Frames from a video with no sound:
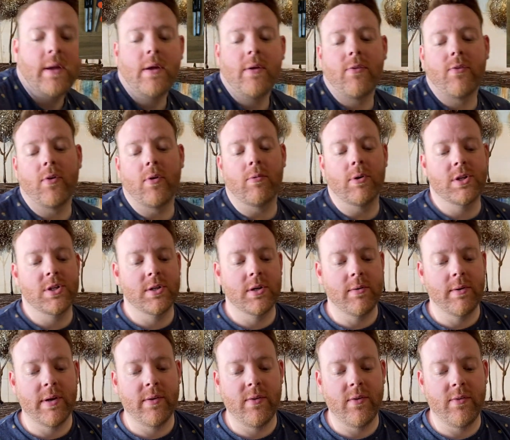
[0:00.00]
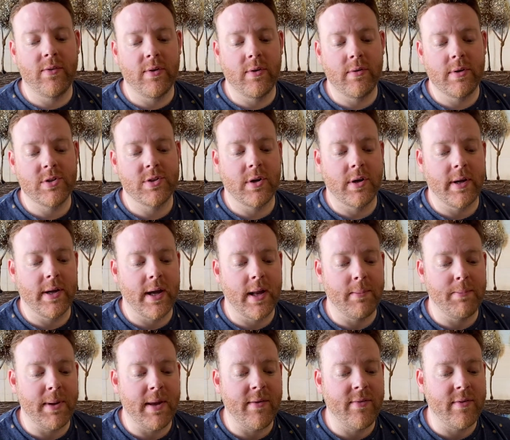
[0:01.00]
So what you're going to do is you're going to get
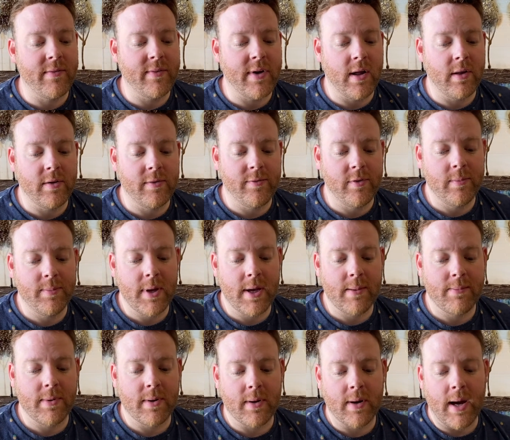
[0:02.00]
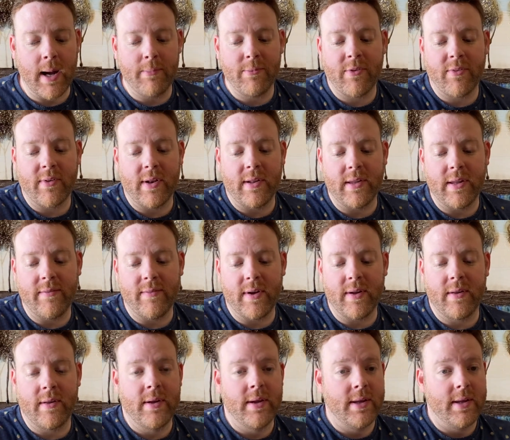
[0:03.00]
a piece of colorful paper. I'm just going to leave it
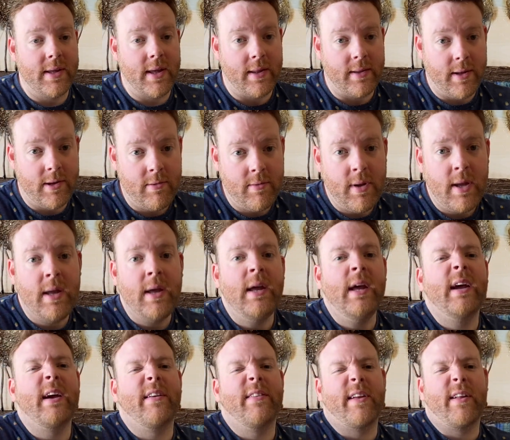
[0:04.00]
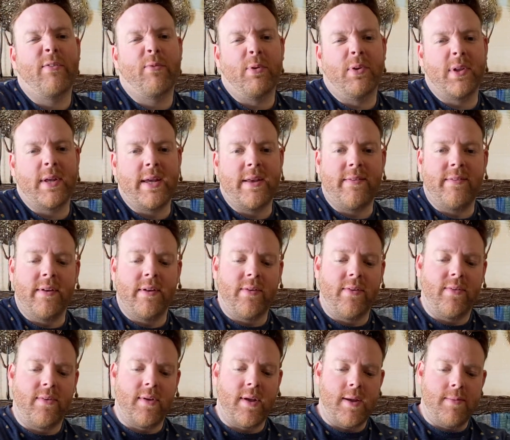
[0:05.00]
yellow because that's really easy to
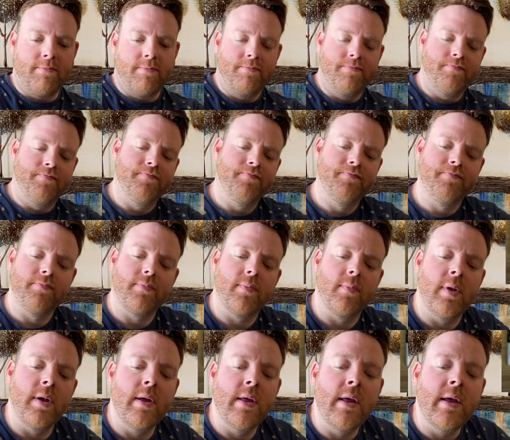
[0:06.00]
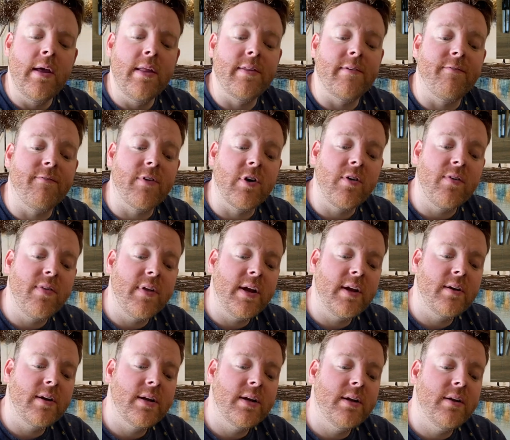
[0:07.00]
see. The first thing you're
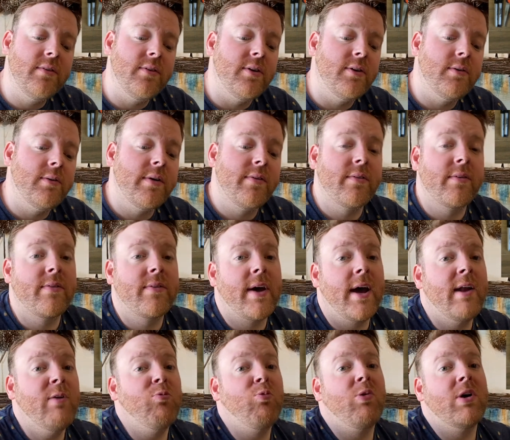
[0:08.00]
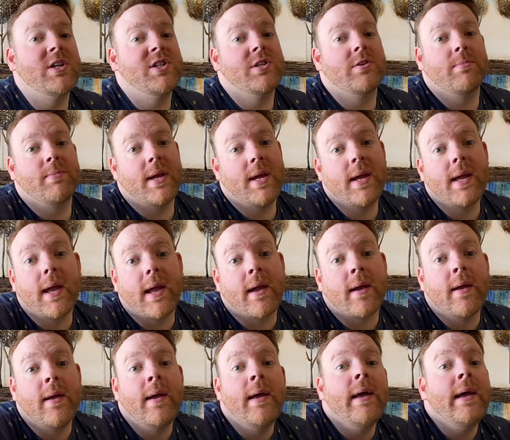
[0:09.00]
going to do is decide what you're making.
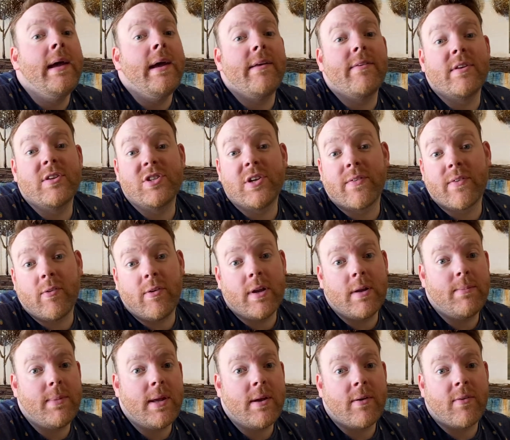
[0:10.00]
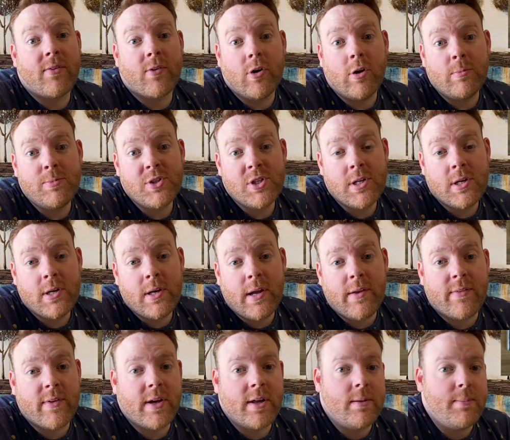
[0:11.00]
Is it just going to be a sculpture?
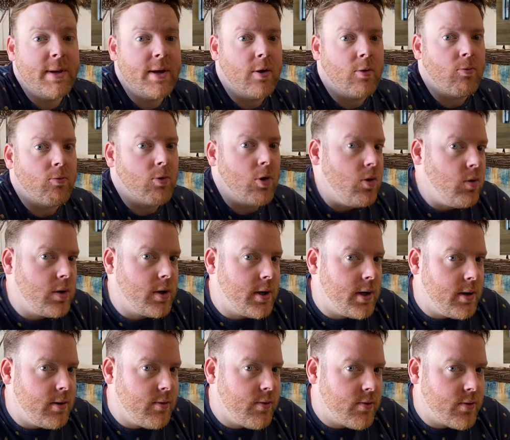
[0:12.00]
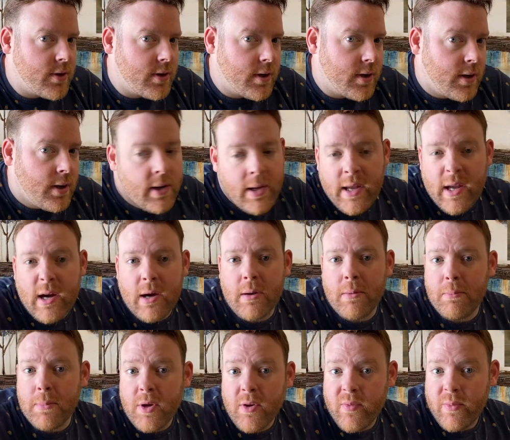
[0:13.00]
Is it going to be a roller coaster, an
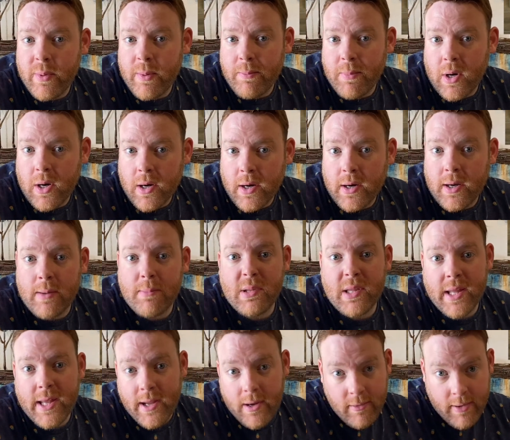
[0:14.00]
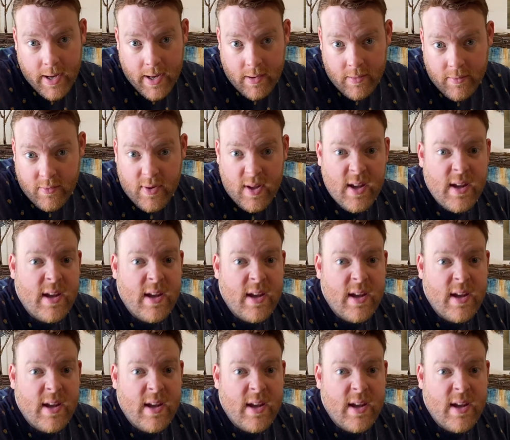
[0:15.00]
amusement park, a playground?